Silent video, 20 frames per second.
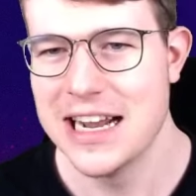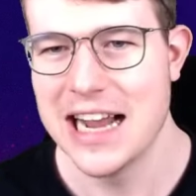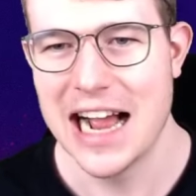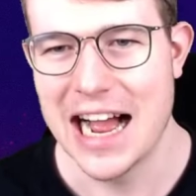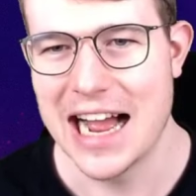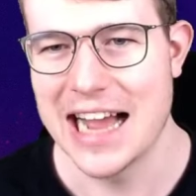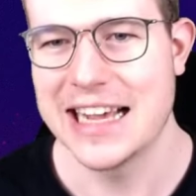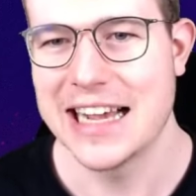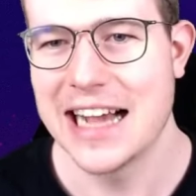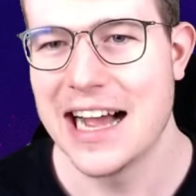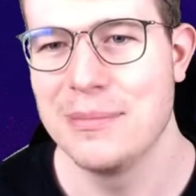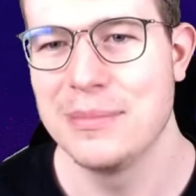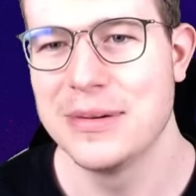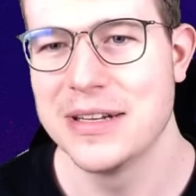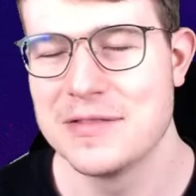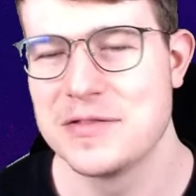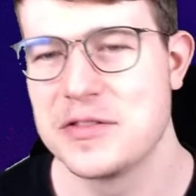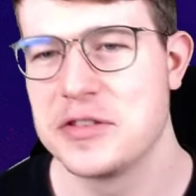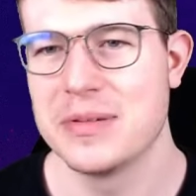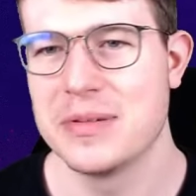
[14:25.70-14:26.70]
I can't
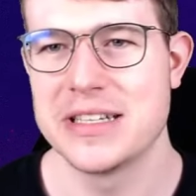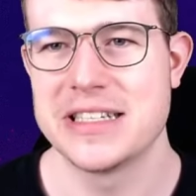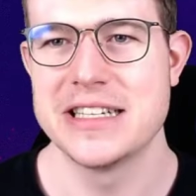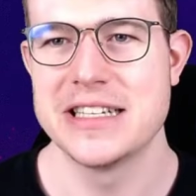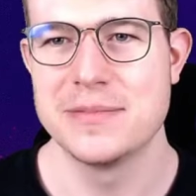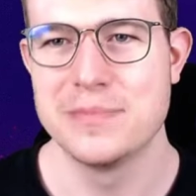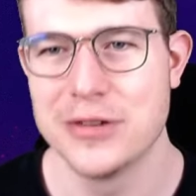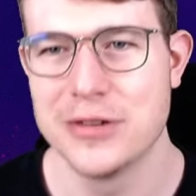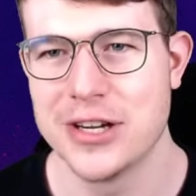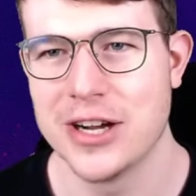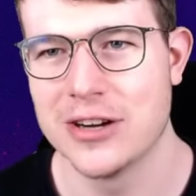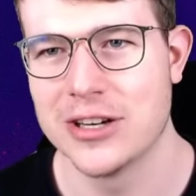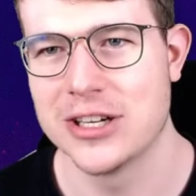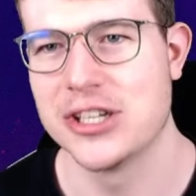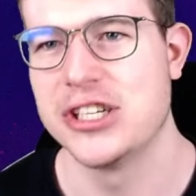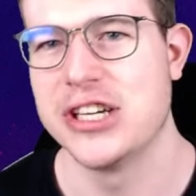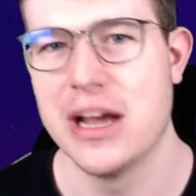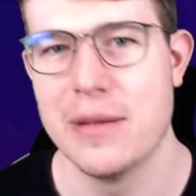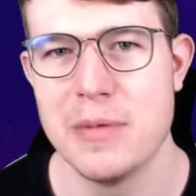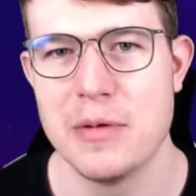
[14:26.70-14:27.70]
believe Supercell is putting out a
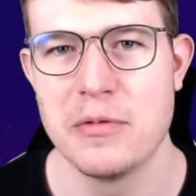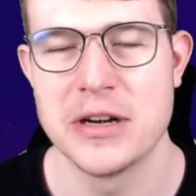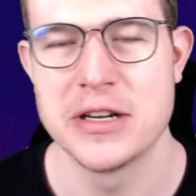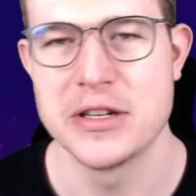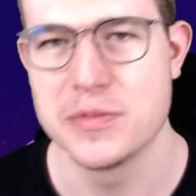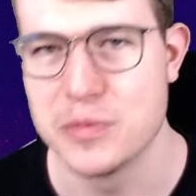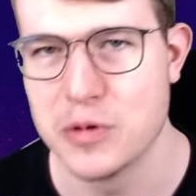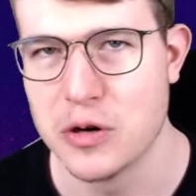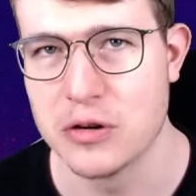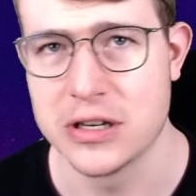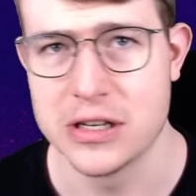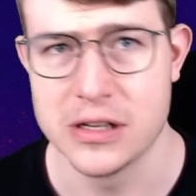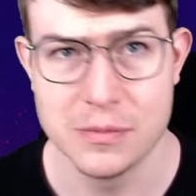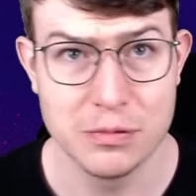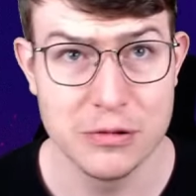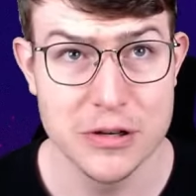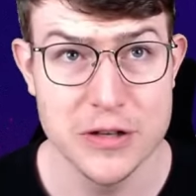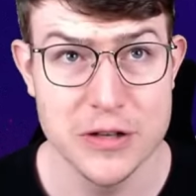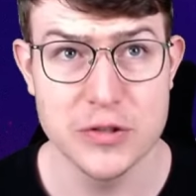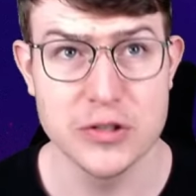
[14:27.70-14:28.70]
champion when it's broken. The
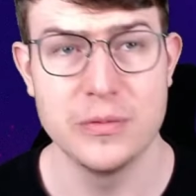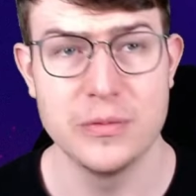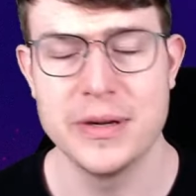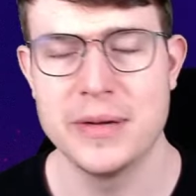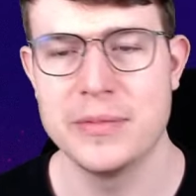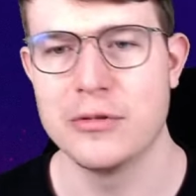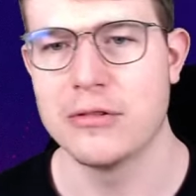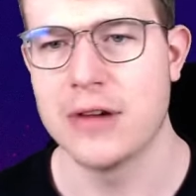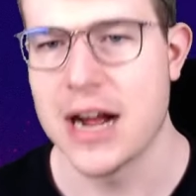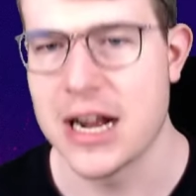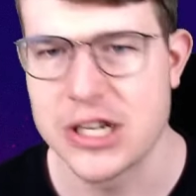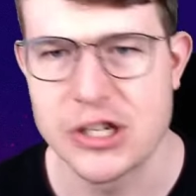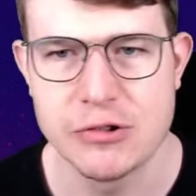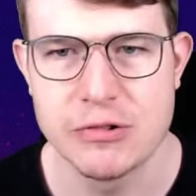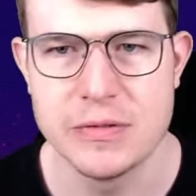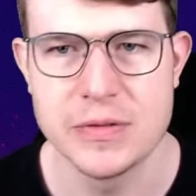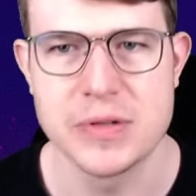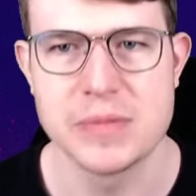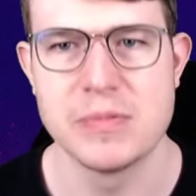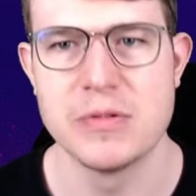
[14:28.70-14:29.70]
Prince was completely broken.
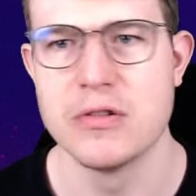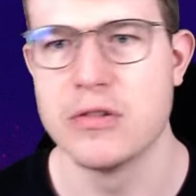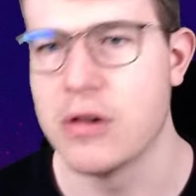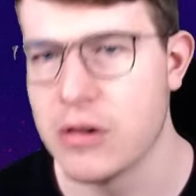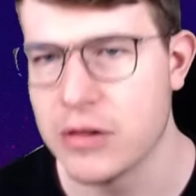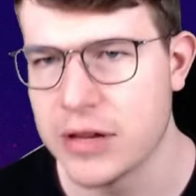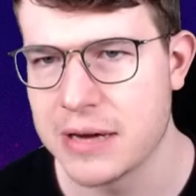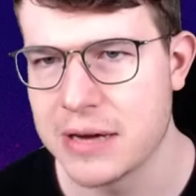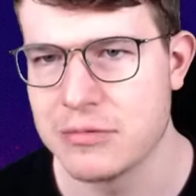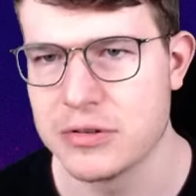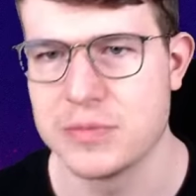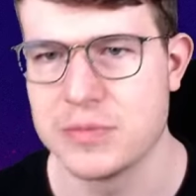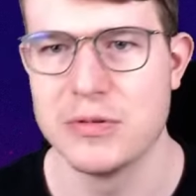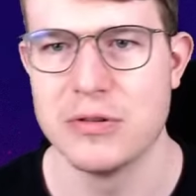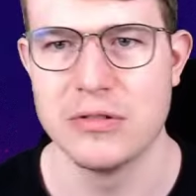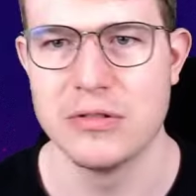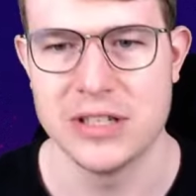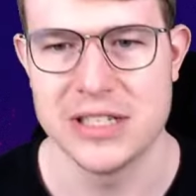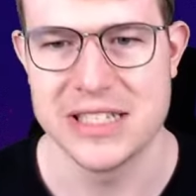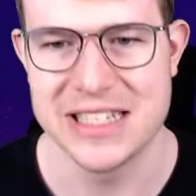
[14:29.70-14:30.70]
Archqueen was broken. Golden Eye was
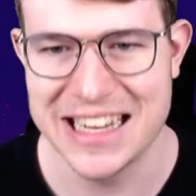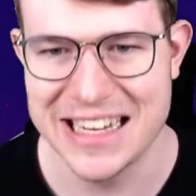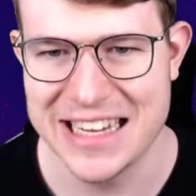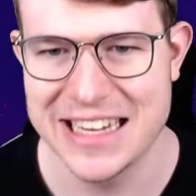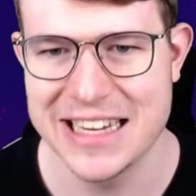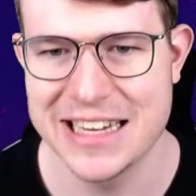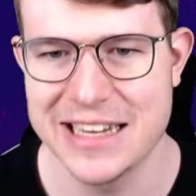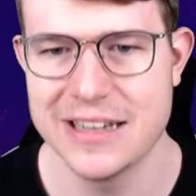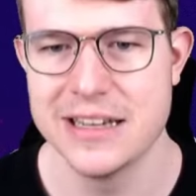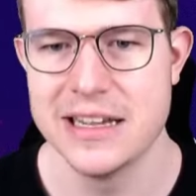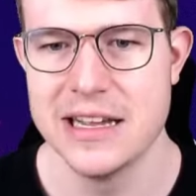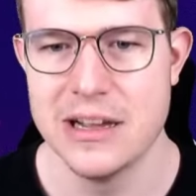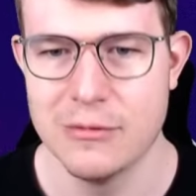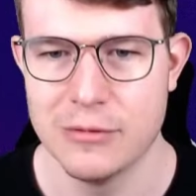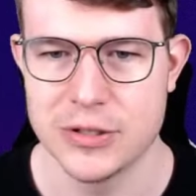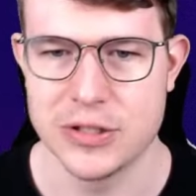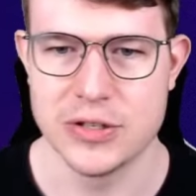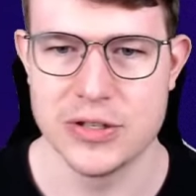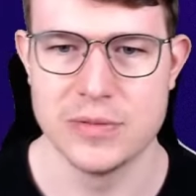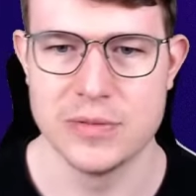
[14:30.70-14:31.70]
broken. Skelly King
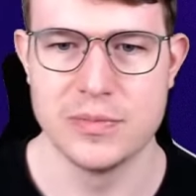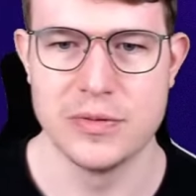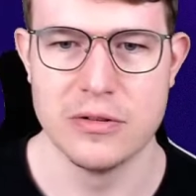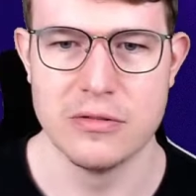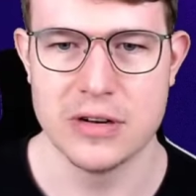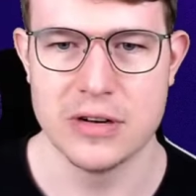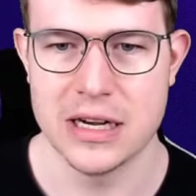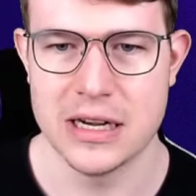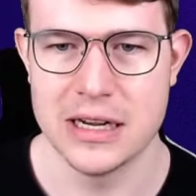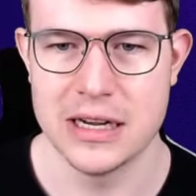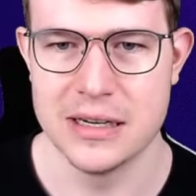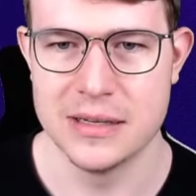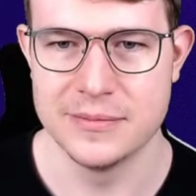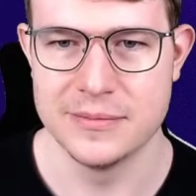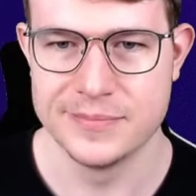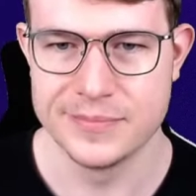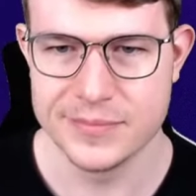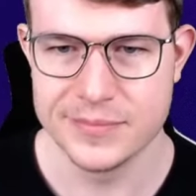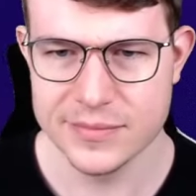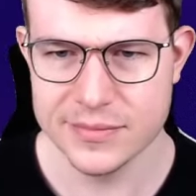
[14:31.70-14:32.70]
was also
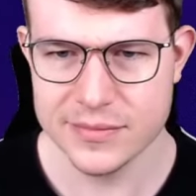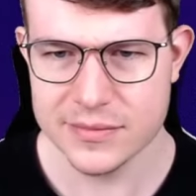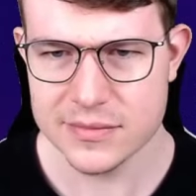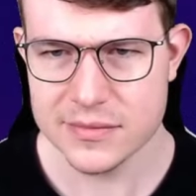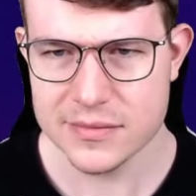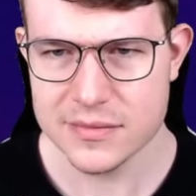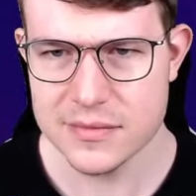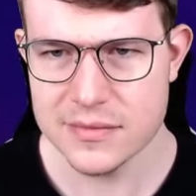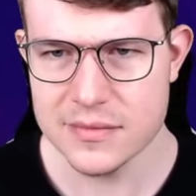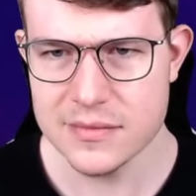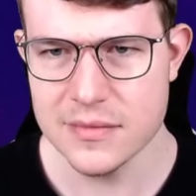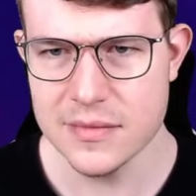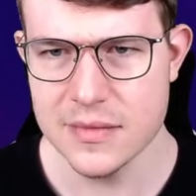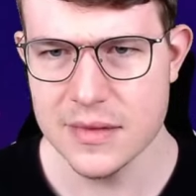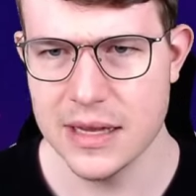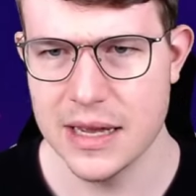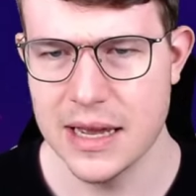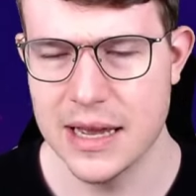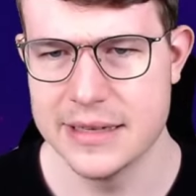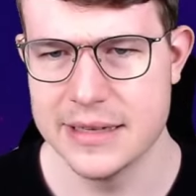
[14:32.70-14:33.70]
broken.
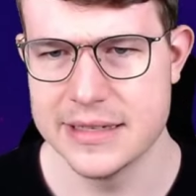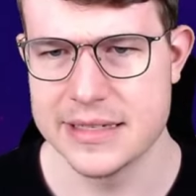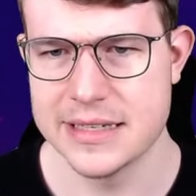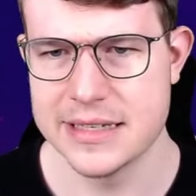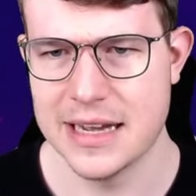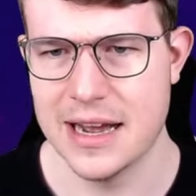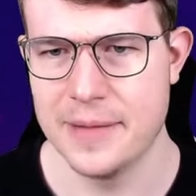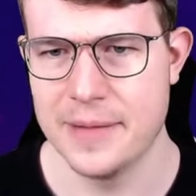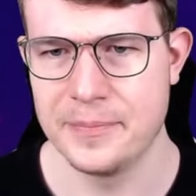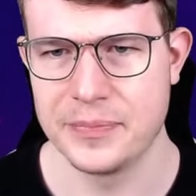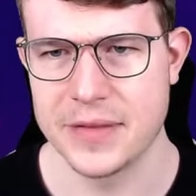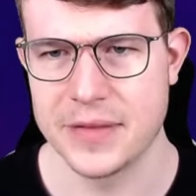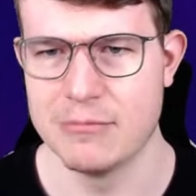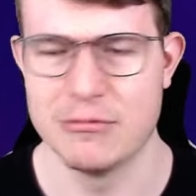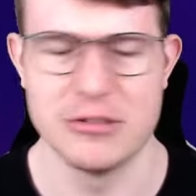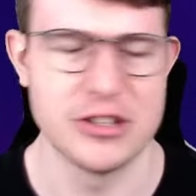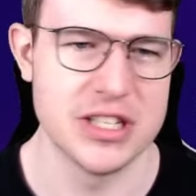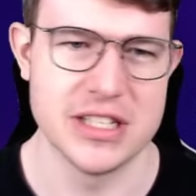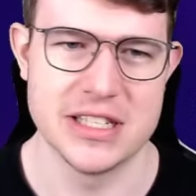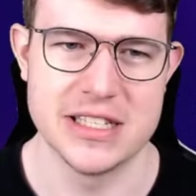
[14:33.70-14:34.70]
At this time, it
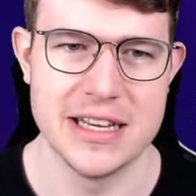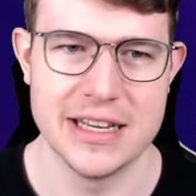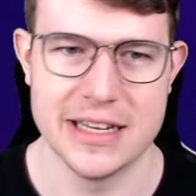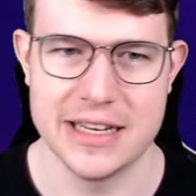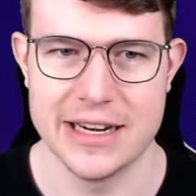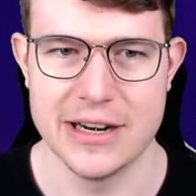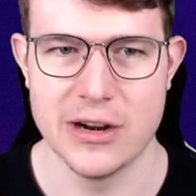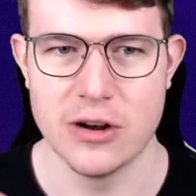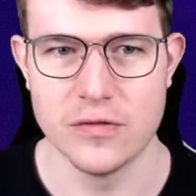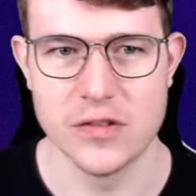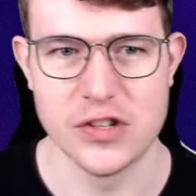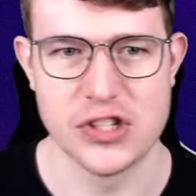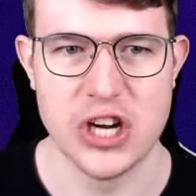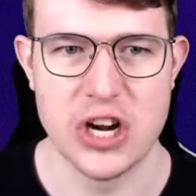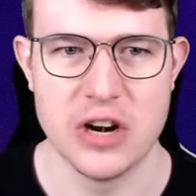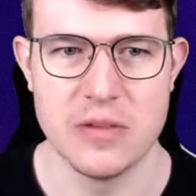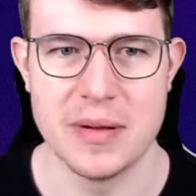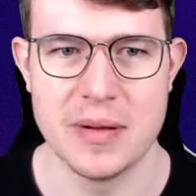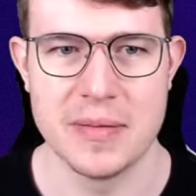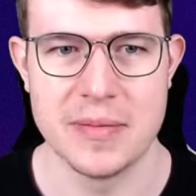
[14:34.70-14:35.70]
was just like kind of
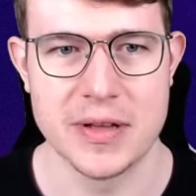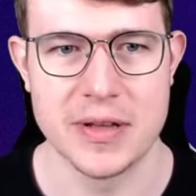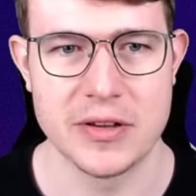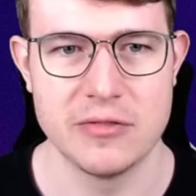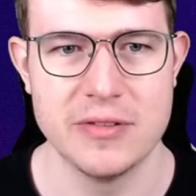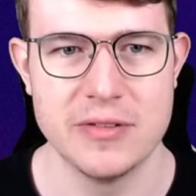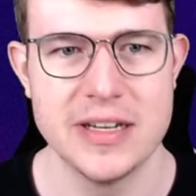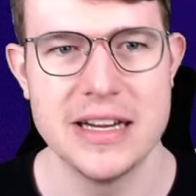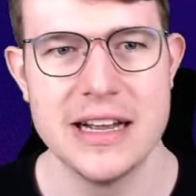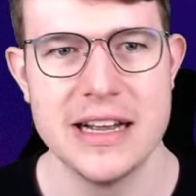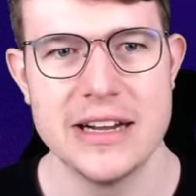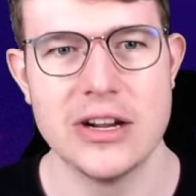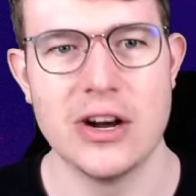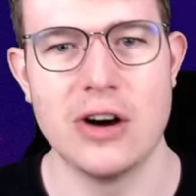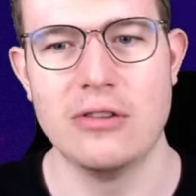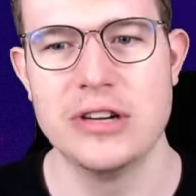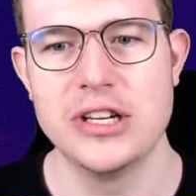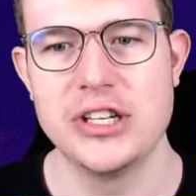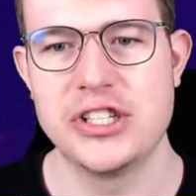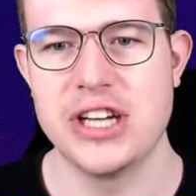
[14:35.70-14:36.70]
overshadowed by the Queen. The
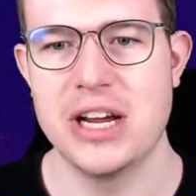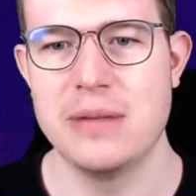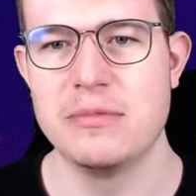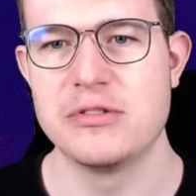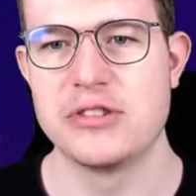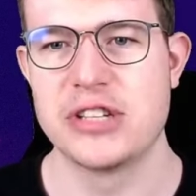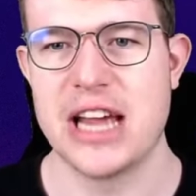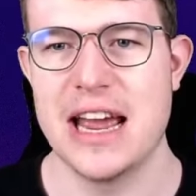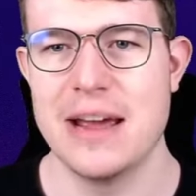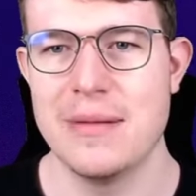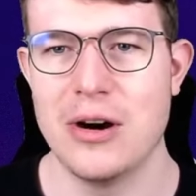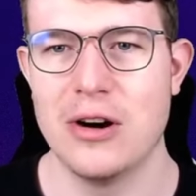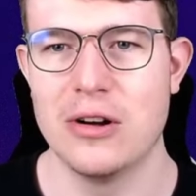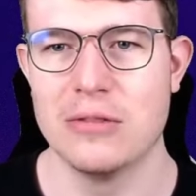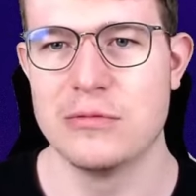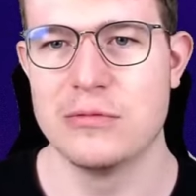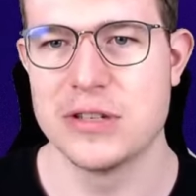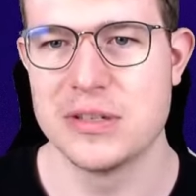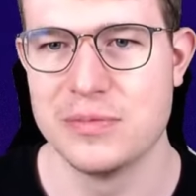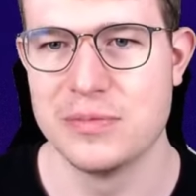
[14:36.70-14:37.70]
only champion which came out
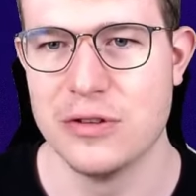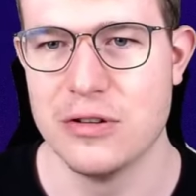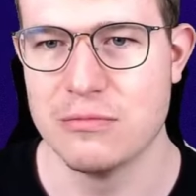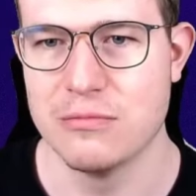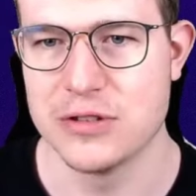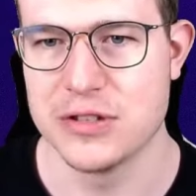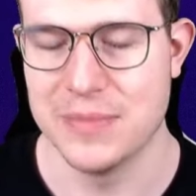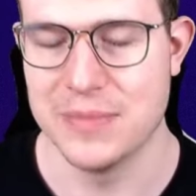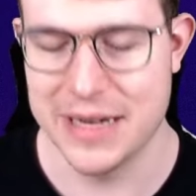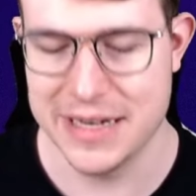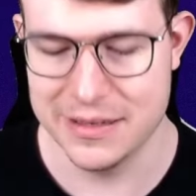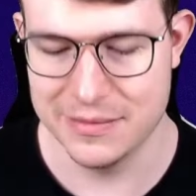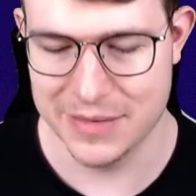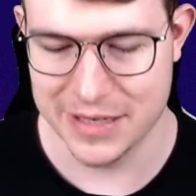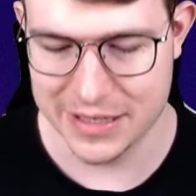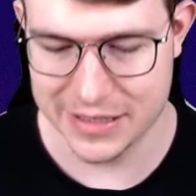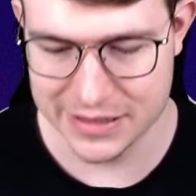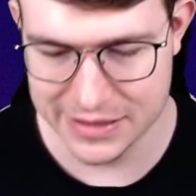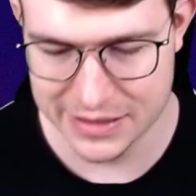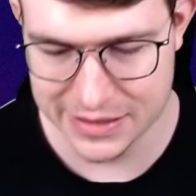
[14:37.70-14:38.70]
wasn't broken was Mighty
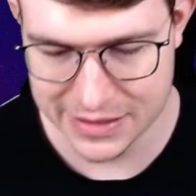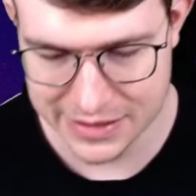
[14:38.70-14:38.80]
Miner.